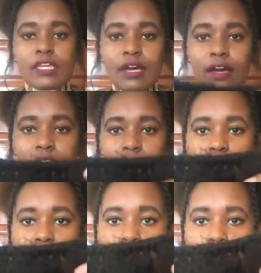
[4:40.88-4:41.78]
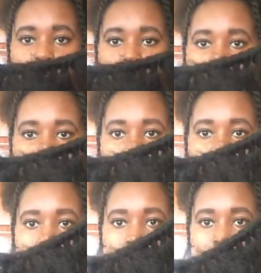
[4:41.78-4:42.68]
Here at the front, this
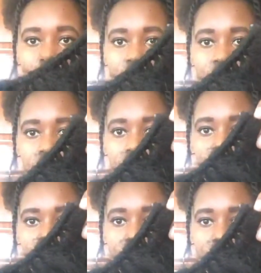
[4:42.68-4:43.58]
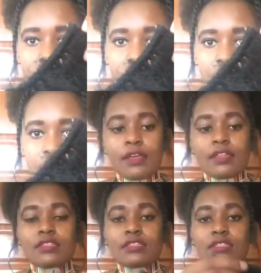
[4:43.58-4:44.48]
is how it looks,
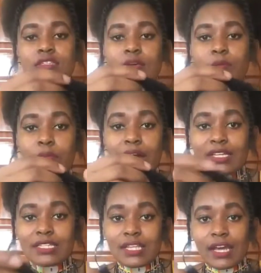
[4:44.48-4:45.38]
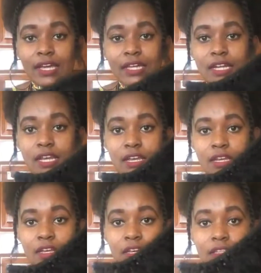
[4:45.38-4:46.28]
and this is the back side
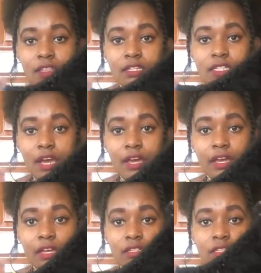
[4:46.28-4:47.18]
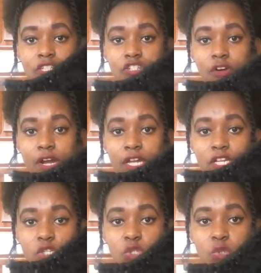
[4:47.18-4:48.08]
that I
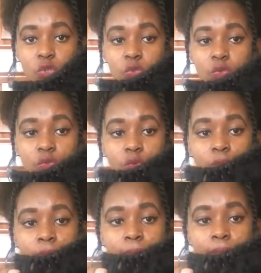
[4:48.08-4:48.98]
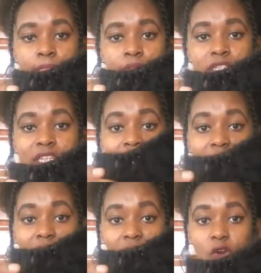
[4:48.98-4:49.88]
tried to tie
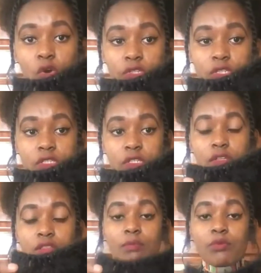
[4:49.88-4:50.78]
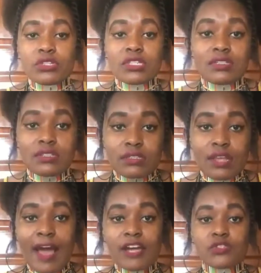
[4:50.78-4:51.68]
the knots. The process is
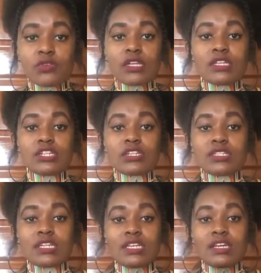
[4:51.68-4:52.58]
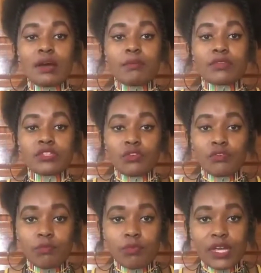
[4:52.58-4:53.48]
actually just taking a piece
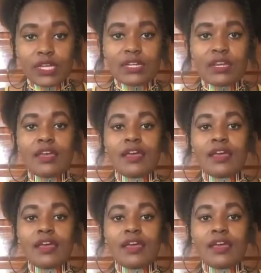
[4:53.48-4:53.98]
of braid